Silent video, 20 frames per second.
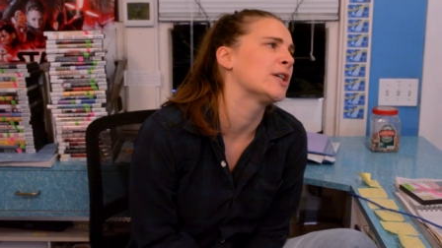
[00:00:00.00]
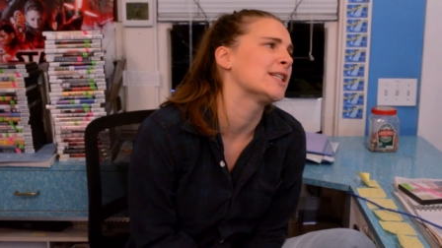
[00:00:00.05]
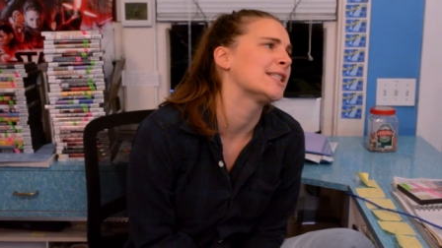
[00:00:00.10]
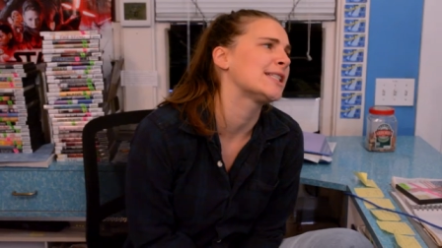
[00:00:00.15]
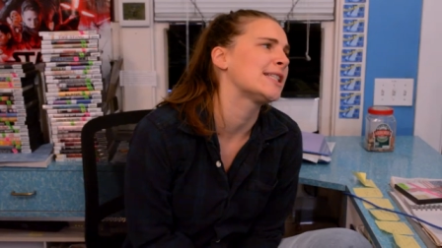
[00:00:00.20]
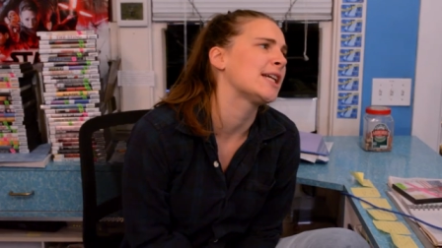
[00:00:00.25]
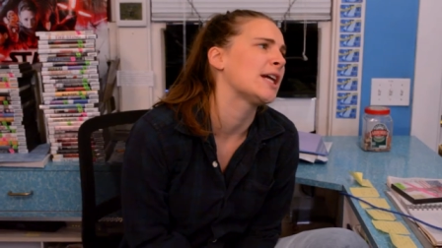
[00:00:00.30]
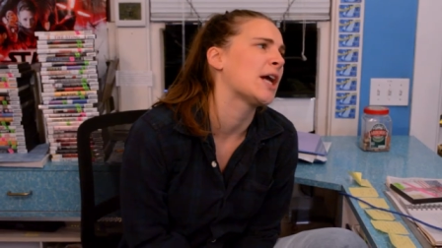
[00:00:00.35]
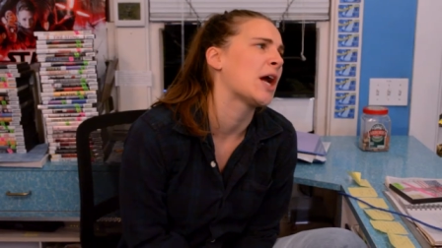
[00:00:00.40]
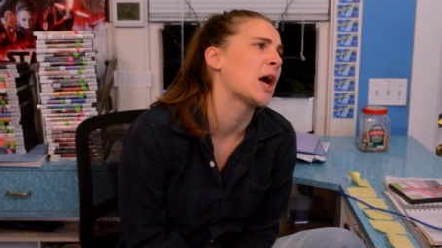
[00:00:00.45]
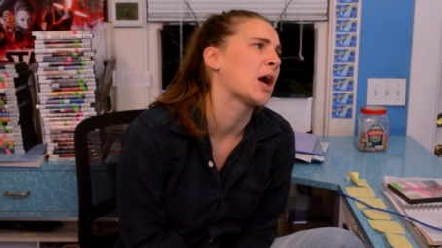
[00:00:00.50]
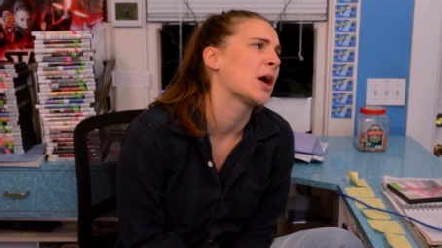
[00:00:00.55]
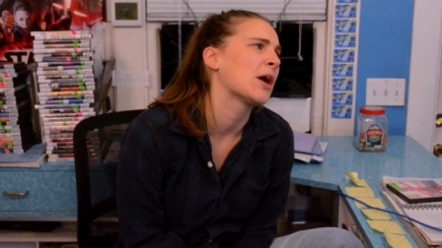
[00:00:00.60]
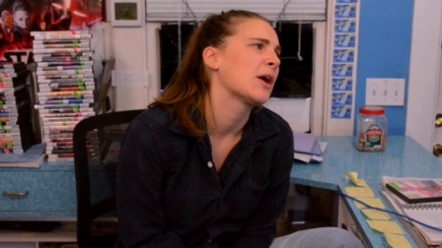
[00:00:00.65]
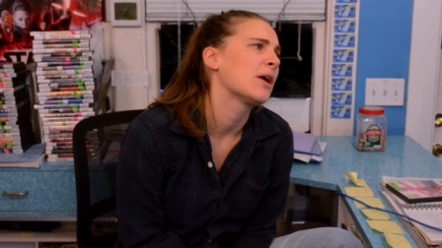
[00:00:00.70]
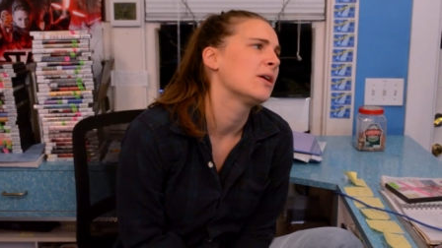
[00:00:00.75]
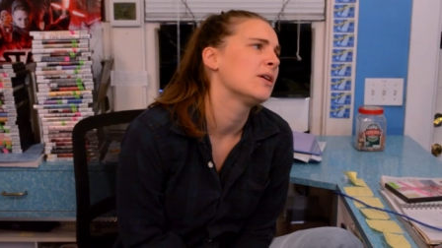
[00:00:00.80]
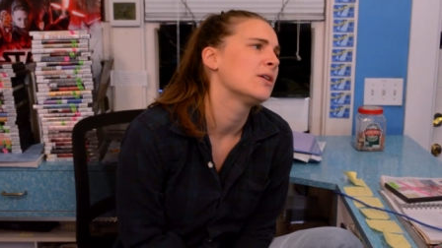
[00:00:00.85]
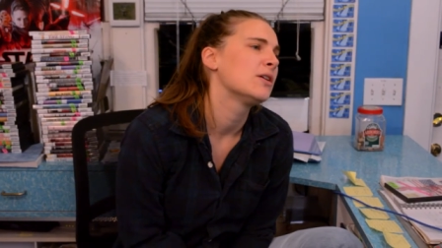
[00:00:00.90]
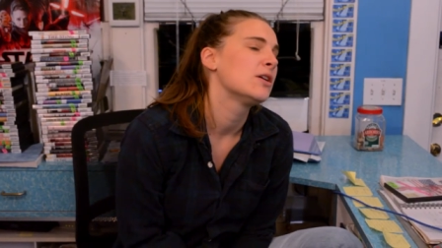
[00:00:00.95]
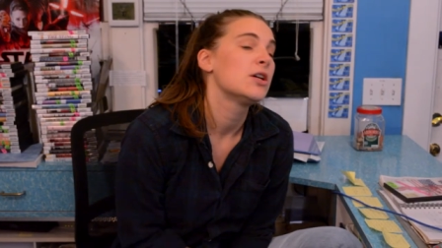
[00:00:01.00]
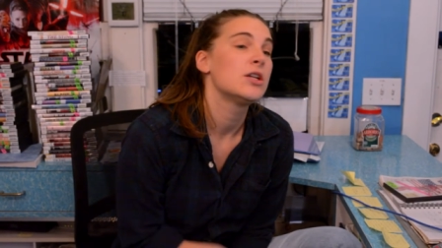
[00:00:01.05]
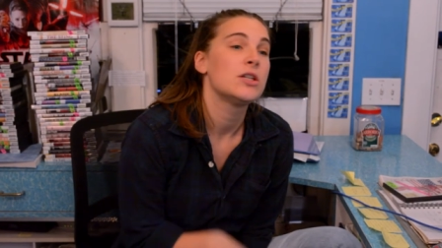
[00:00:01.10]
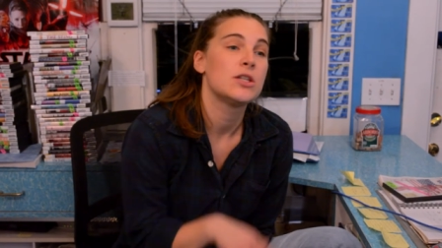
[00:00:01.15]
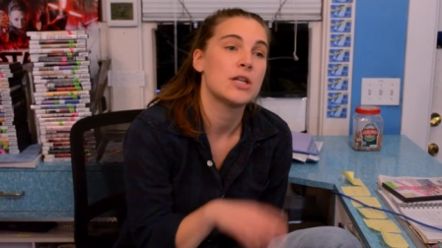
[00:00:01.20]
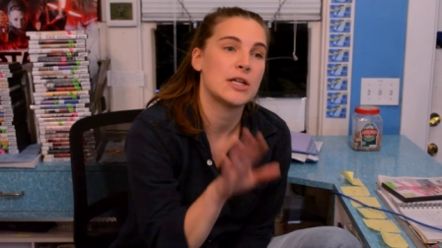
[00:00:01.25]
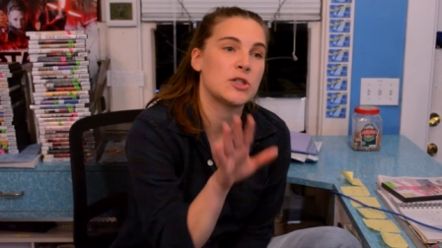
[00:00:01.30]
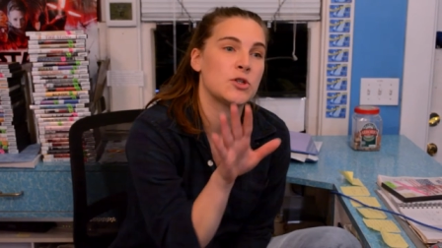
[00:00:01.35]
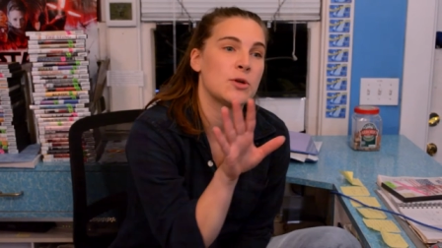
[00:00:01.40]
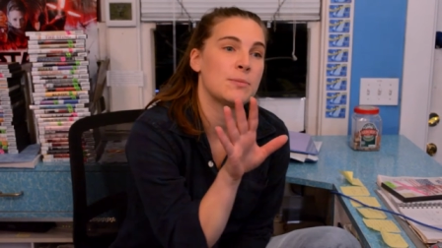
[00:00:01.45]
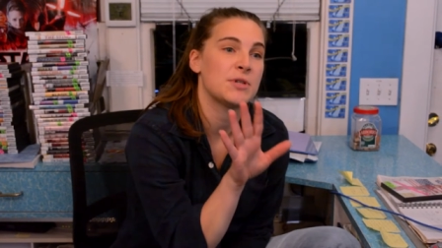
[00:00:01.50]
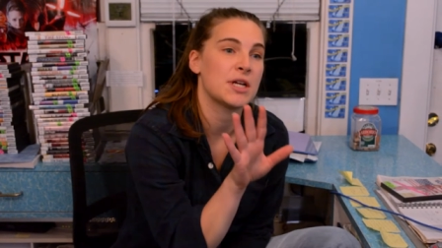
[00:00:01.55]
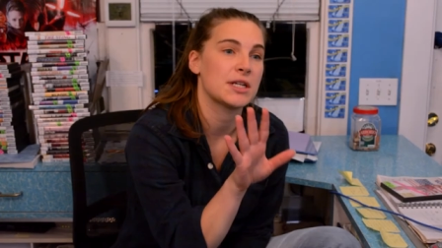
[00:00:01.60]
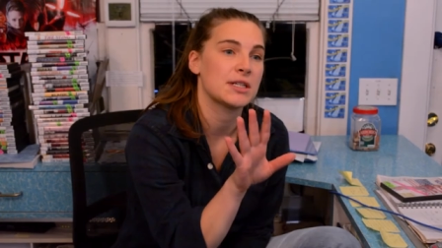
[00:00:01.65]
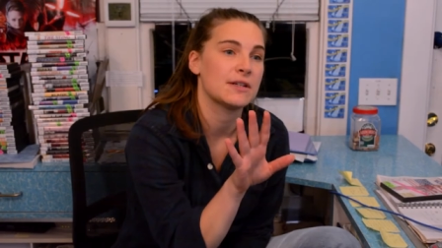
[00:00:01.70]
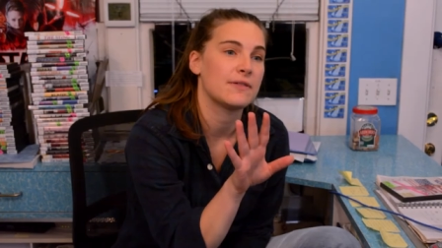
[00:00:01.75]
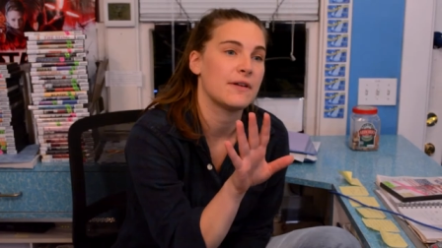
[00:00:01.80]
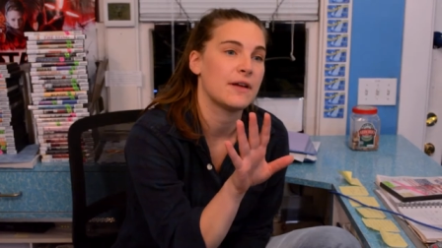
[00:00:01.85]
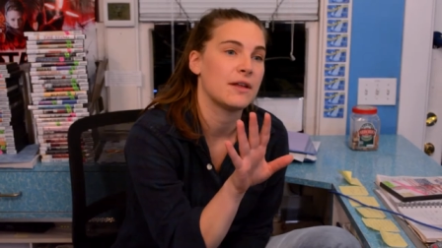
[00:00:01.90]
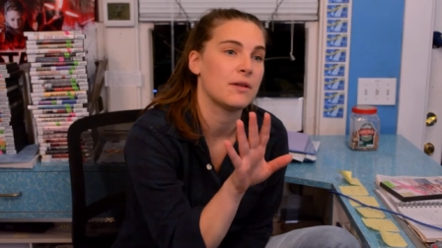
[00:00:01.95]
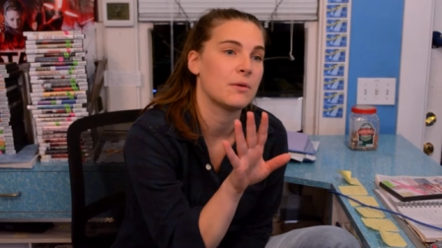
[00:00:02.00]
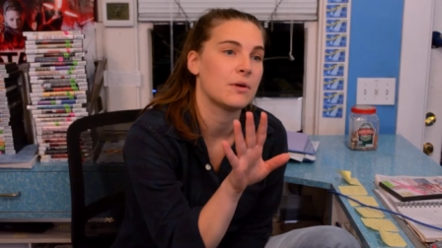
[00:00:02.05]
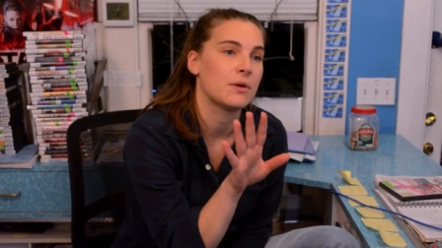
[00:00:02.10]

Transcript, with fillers: is here! Not to objectify you